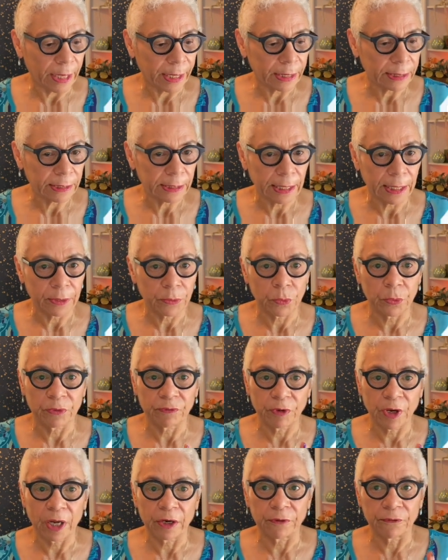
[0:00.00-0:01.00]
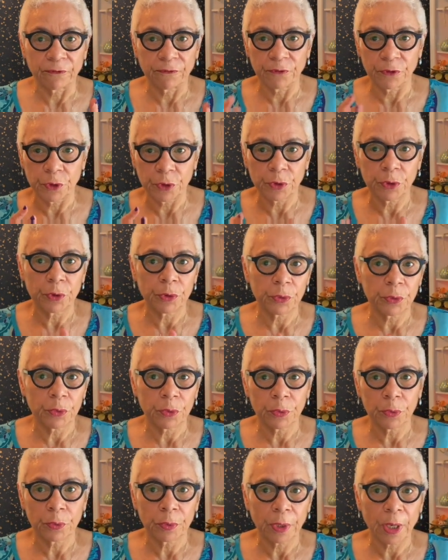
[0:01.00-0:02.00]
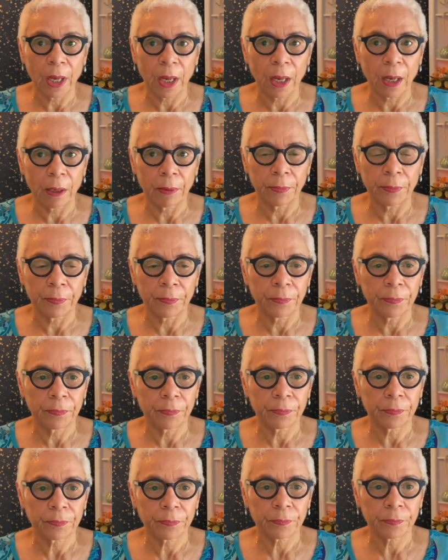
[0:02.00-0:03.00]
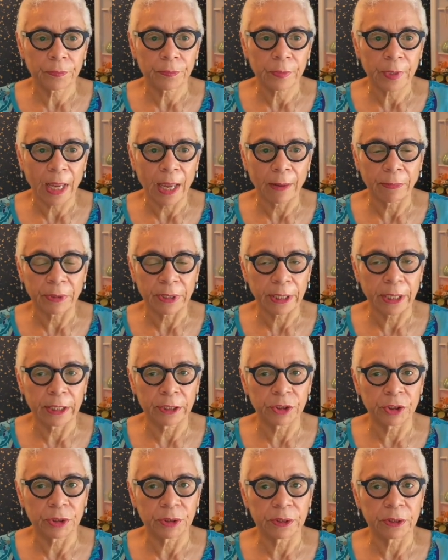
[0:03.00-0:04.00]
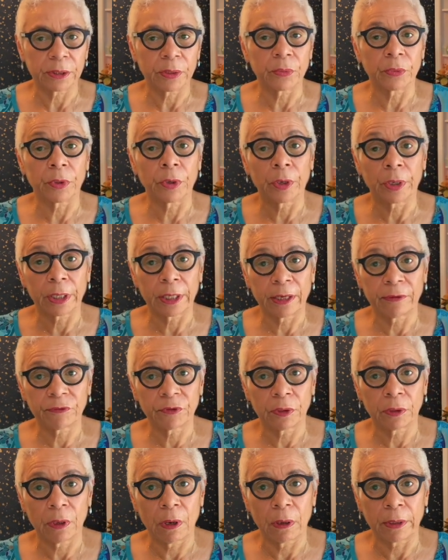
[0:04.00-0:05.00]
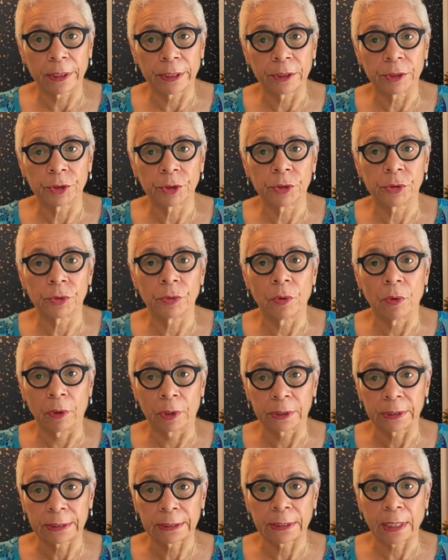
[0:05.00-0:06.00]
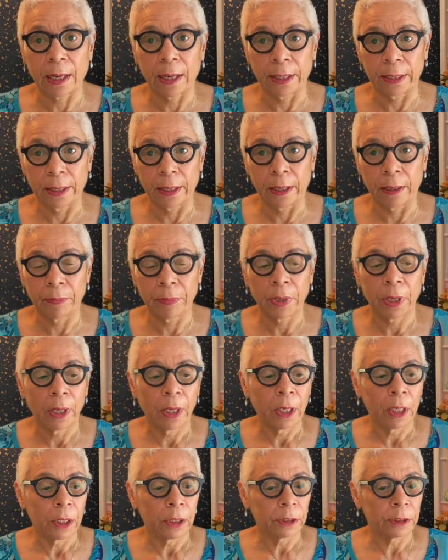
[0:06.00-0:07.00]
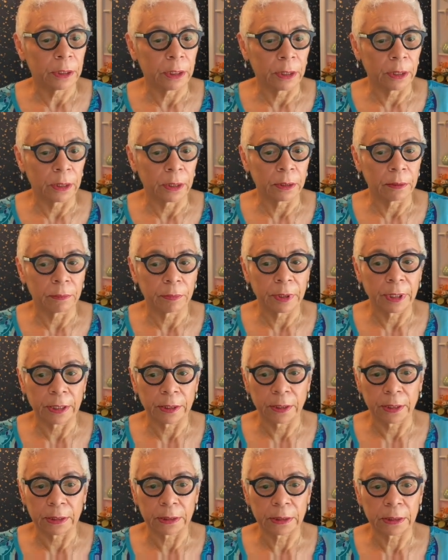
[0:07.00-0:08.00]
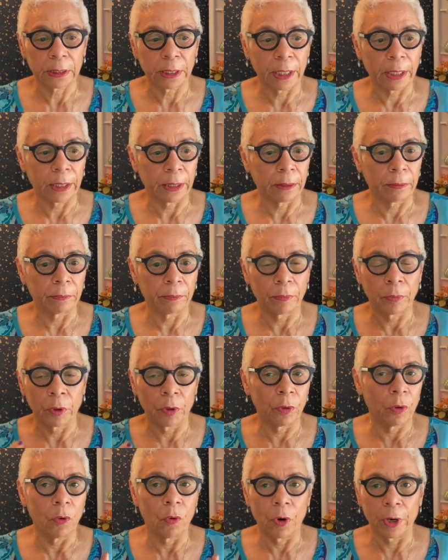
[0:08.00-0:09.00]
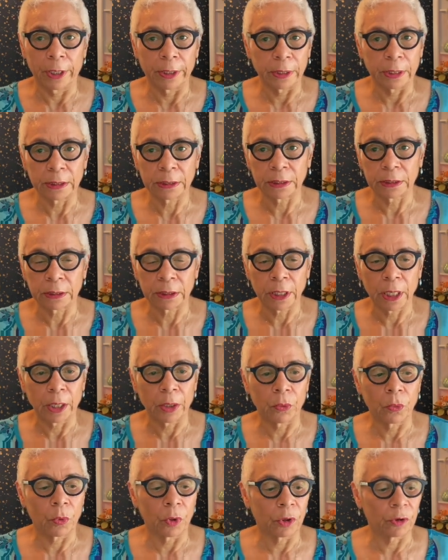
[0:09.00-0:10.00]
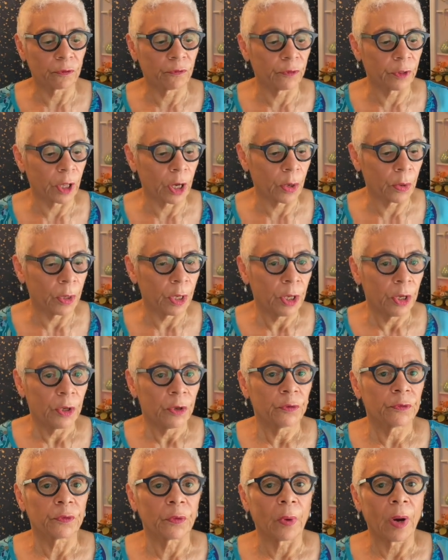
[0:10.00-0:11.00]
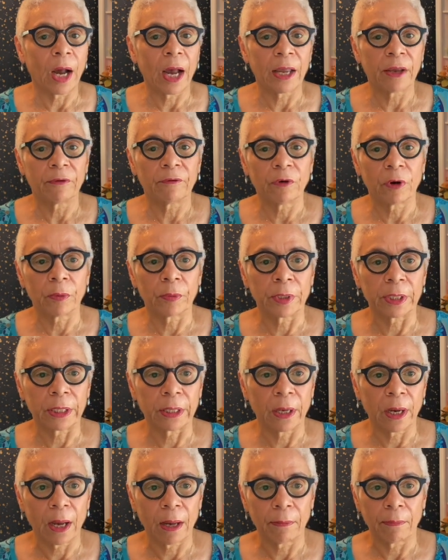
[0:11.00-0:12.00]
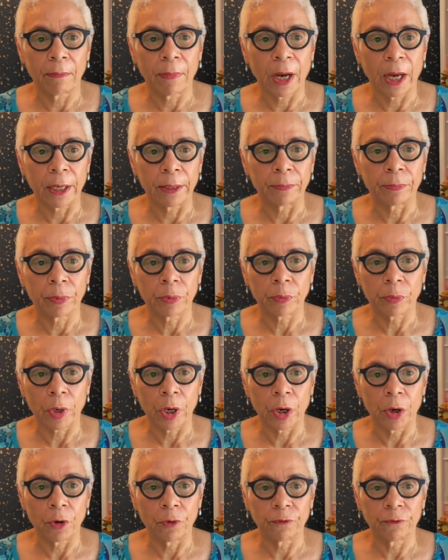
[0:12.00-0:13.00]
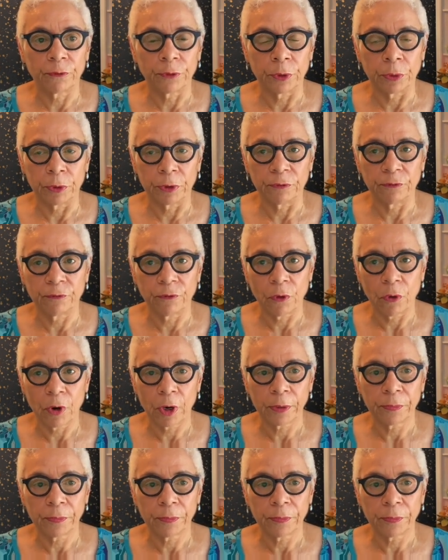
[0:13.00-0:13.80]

like I said, we've got a few applications that we are going to have to log into or sign up to get this thing going, this entire workflow. So I have already got my Pro Fluid